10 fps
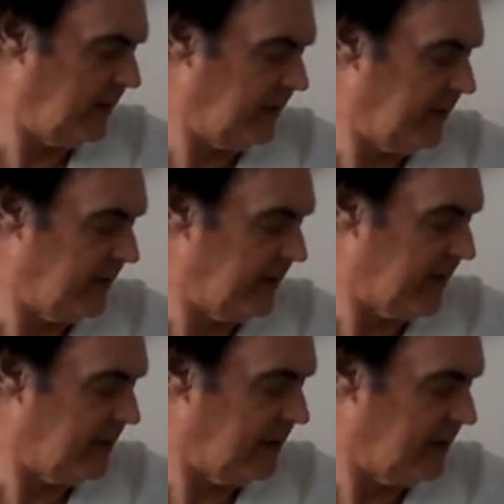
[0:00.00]
figure this
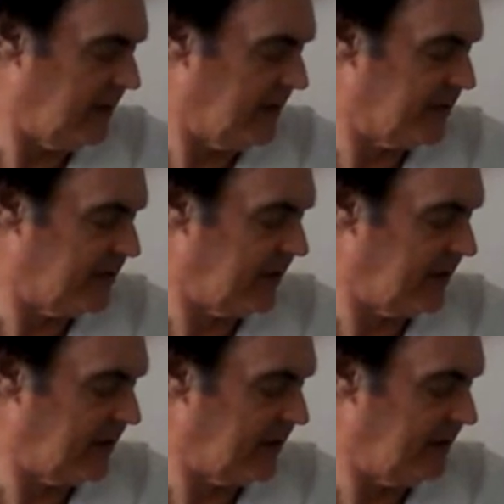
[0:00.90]
out here. Let's see,
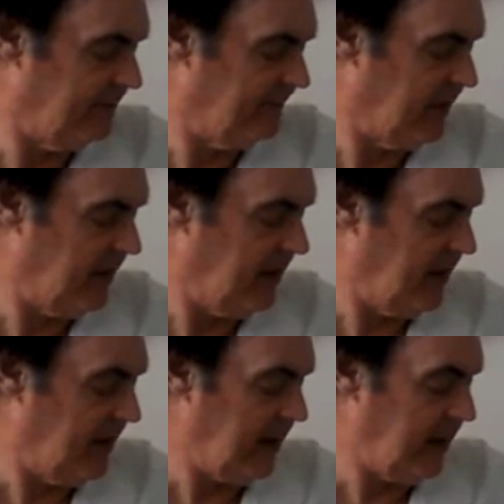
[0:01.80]
uh,
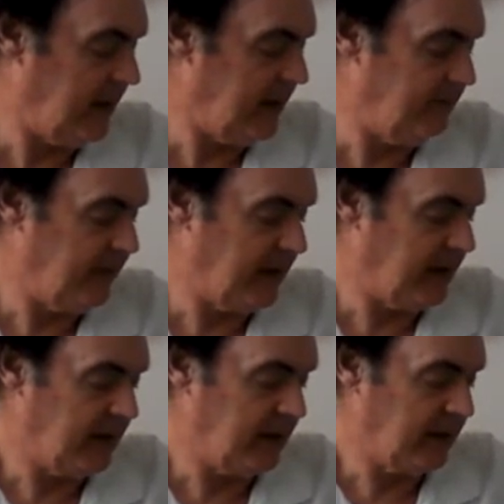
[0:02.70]
A,
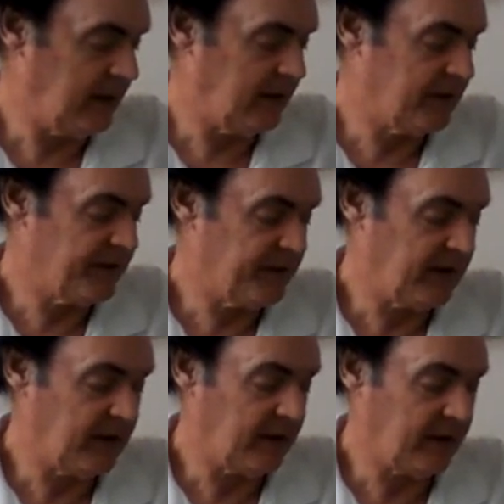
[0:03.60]
B,
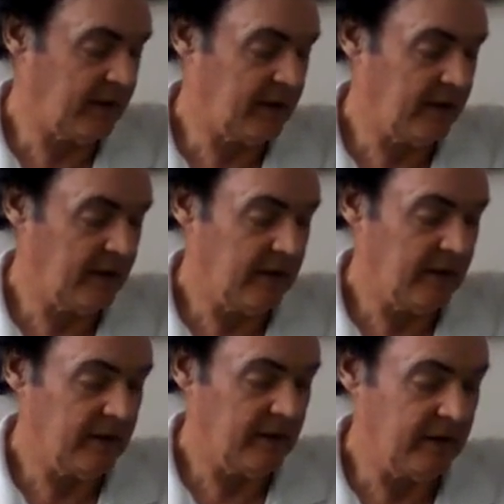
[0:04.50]
C,
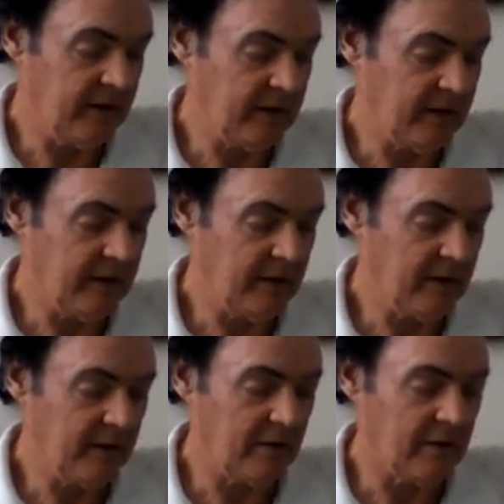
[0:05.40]
D,
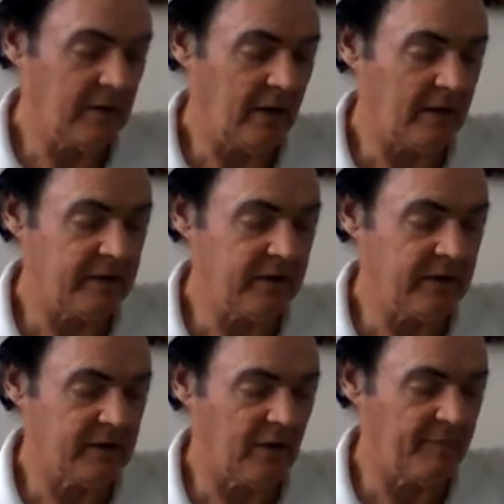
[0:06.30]
oh, got a D
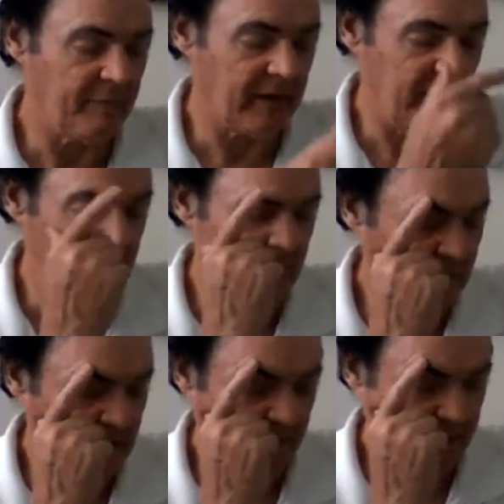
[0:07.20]
sharp again.
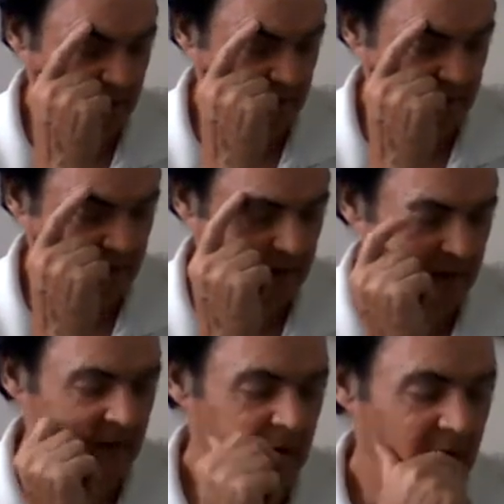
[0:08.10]
What happened
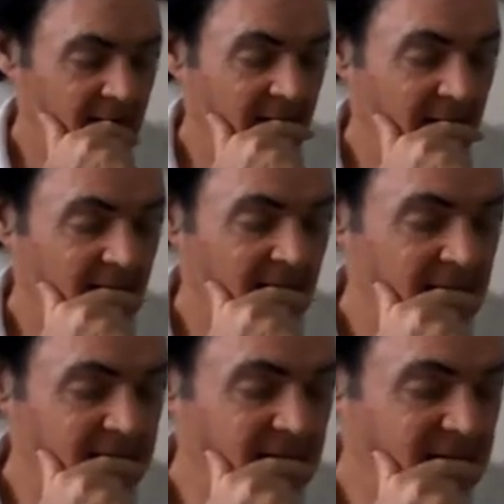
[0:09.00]
there?
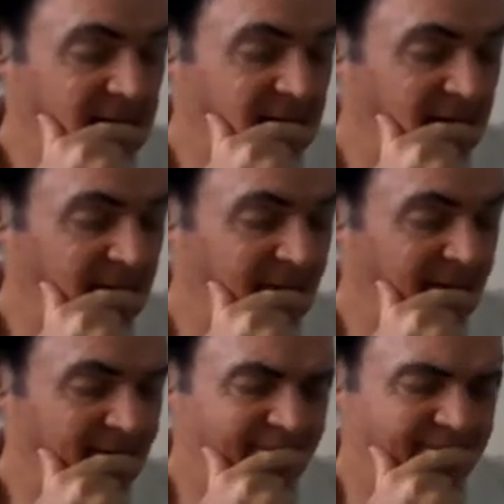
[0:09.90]
A D sharp
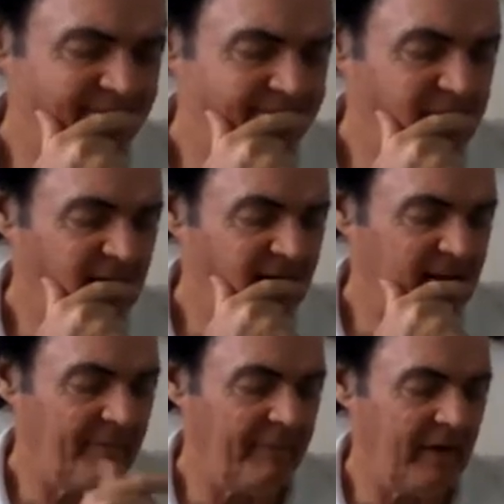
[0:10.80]
and
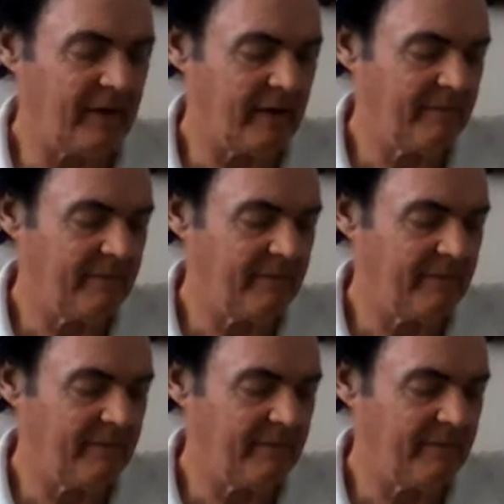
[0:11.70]
a B.